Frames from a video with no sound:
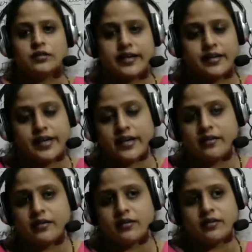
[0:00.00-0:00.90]
he
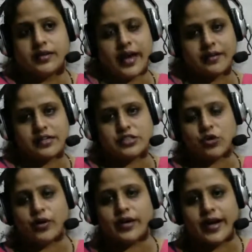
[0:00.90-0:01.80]
carries
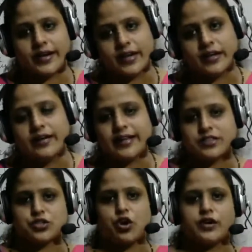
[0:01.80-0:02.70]
over and he
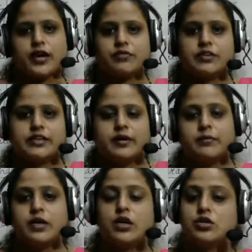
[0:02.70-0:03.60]
gets Order with
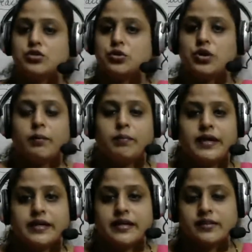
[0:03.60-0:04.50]
him to
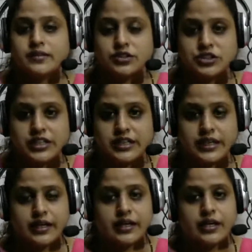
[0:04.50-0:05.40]
complete his
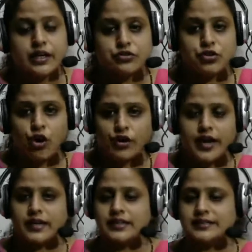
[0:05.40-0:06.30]
journey. So
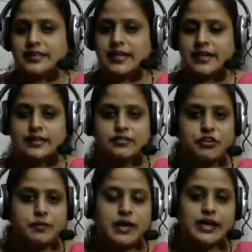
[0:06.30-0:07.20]
Oda is another
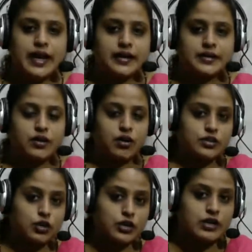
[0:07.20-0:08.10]
female character, or
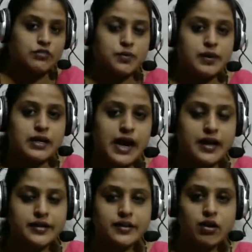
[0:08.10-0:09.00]
the only female
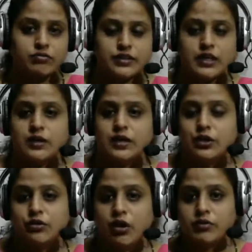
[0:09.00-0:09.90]
character of the
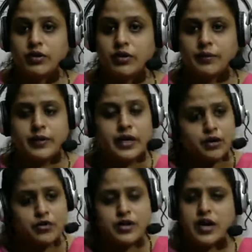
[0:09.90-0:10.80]
novel. Now
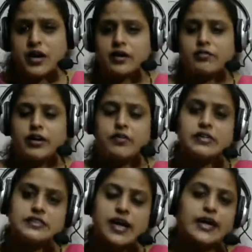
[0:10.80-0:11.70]
here, when we
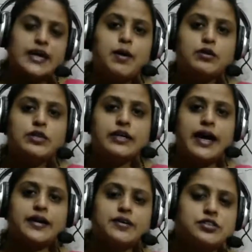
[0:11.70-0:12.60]
study about the
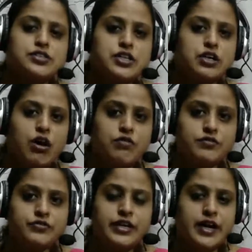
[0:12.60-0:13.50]
characteristic of
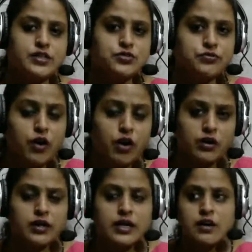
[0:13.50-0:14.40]
Phileas
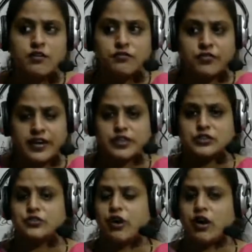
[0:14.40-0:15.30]
Fogg, Phileas
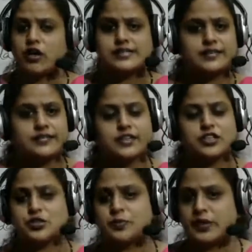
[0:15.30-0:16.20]
Fogg is a
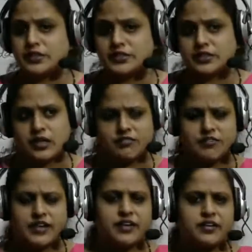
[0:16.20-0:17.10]
rich person, a
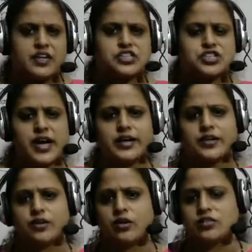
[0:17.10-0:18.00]
very rich
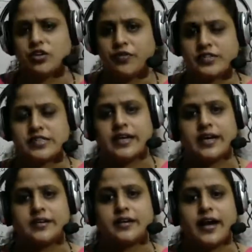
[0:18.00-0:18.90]
and a
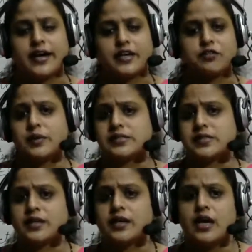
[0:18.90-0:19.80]
sophisticated kind of
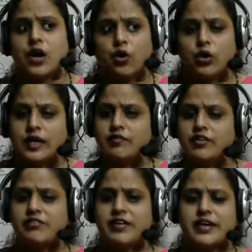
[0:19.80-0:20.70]
person who lived
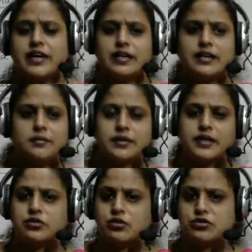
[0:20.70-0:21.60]
a very
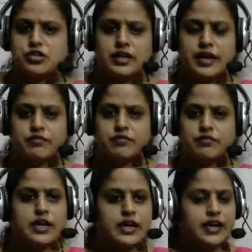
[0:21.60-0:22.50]
limited social life.
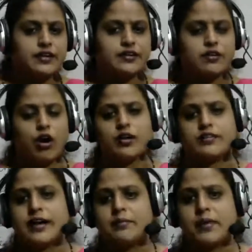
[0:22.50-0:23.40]
He thought
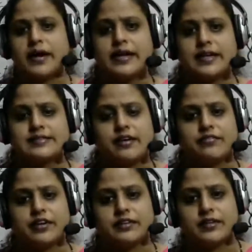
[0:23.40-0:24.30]
that money is
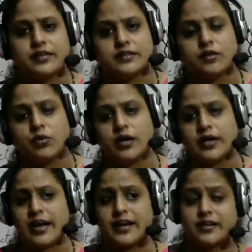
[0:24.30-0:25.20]
everything in the world,
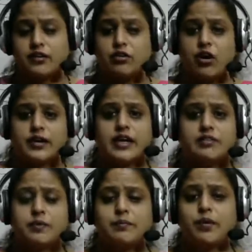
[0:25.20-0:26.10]
and he did not give
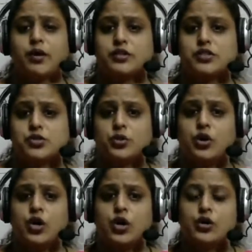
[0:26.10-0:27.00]
importance to
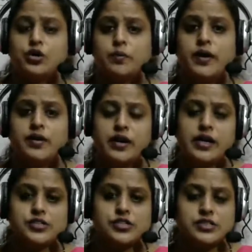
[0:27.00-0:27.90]
human
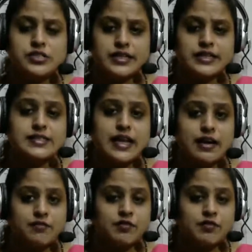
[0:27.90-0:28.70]
relations in his life.